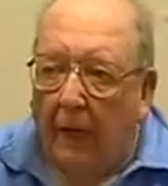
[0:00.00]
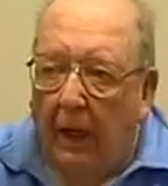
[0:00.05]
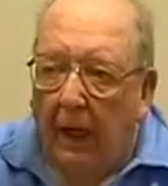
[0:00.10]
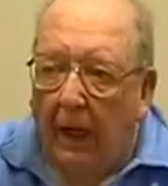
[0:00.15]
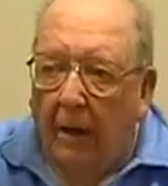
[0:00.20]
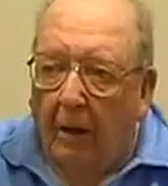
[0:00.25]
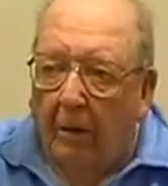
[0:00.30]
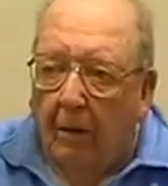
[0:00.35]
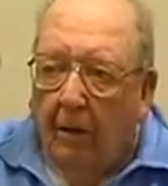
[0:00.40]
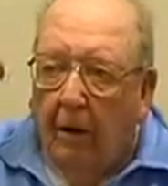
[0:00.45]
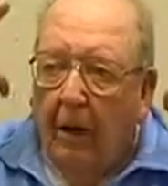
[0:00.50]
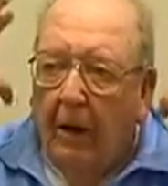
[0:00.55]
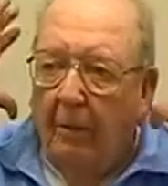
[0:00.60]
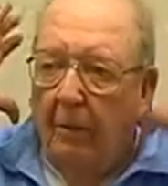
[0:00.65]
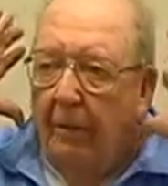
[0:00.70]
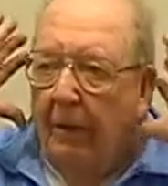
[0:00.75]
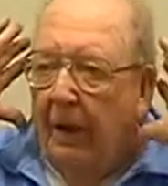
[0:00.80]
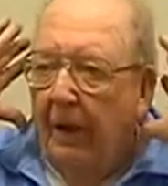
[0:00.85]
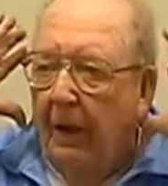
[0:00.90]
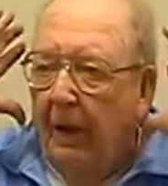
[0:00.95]
they had a
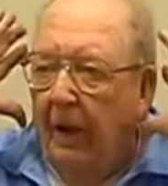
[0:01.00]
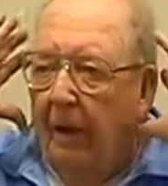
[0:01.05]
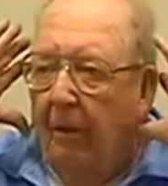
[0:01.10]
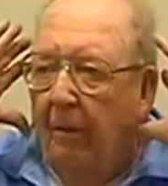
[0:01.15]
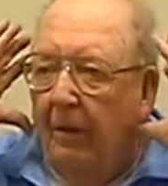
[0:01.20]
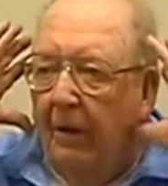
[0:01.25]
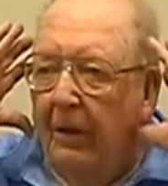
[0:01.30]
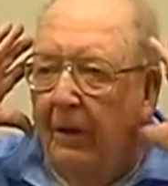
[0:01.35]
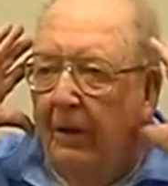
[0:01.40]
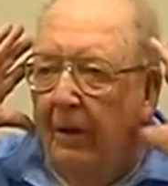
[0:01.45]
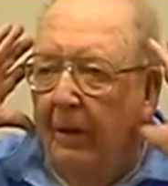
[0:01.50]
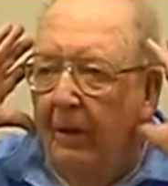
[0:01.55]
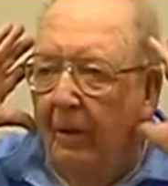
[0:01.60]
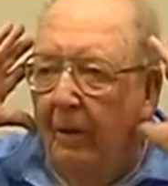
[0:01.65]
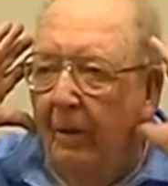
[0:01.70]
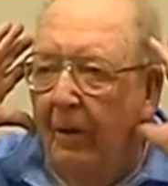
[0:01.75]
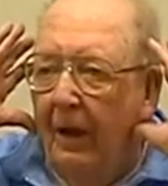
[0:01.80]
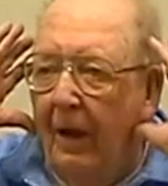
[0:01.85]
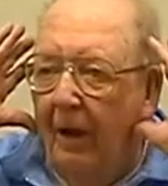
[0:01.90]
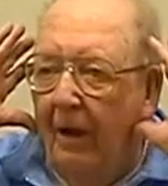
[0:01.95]
great big helmet that
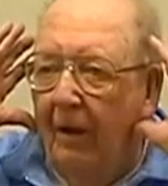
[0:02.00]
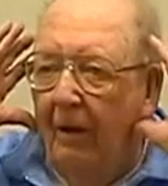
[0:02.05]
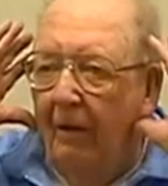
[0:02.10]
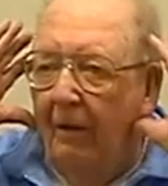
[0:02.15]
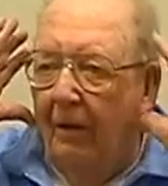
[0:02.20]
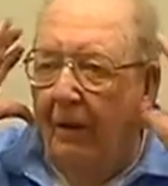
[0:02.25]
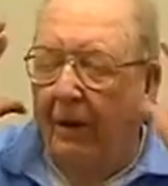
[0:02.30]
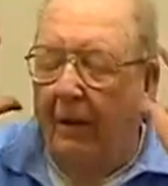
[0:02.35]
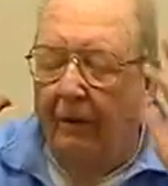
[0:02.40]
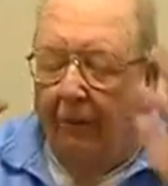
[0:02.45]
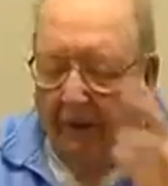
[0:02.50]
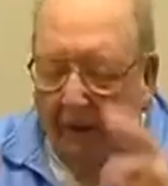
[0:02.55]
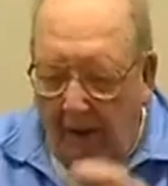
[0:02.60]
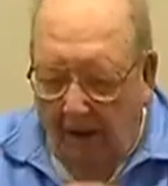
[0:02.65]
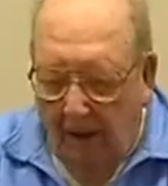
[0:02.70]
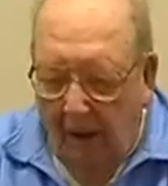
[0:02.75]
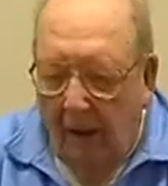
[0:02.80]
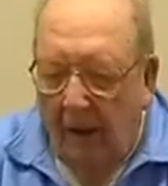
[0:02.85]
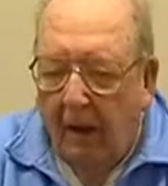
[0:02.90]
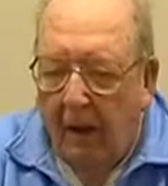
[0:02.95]
come down over the earphone.
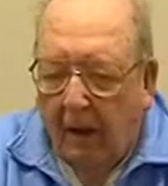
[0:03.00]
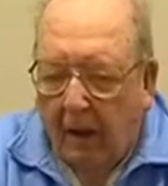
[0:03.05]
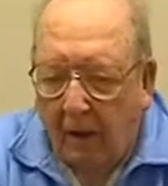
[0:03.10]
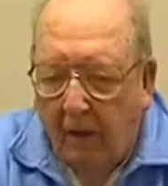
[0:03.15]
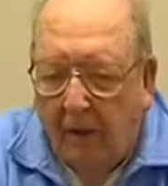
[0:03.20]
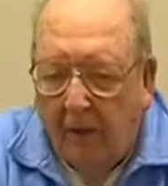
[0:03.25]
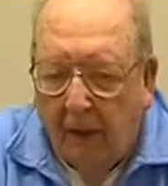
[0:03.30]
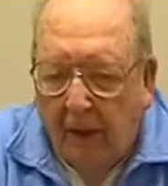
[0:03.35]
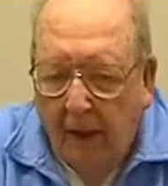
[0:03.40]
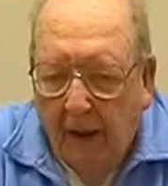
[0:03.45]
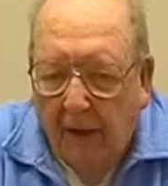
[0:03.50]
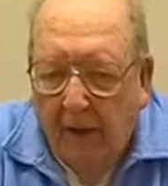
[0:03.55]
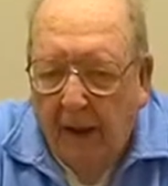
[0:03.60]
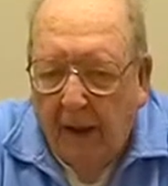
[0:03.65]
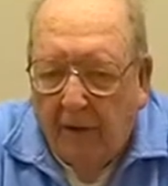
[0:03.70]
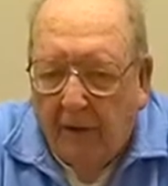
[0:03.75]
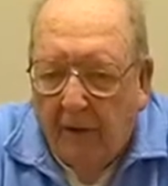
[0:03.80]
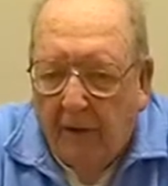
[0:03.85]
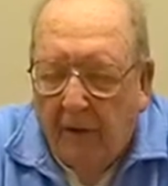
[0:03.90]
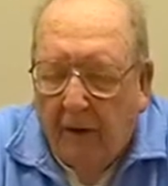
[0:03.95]
Okay,
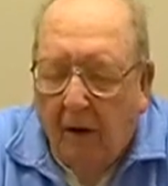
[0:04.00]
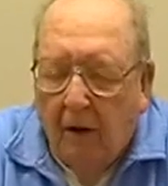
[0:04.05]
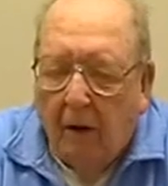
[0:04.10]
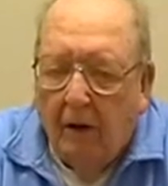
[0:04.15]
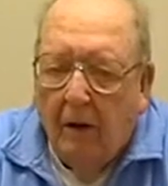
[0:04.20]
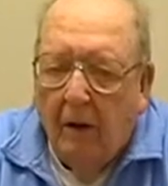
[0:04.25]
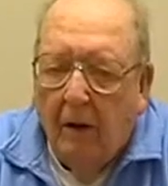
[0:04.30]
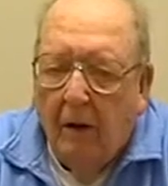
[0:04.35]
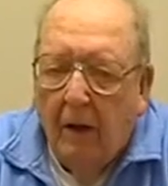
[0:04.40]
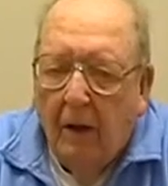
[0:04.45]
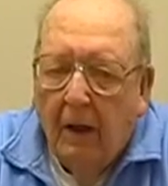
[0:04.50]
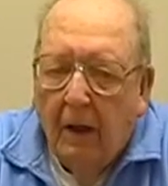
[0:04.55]
that's a talker.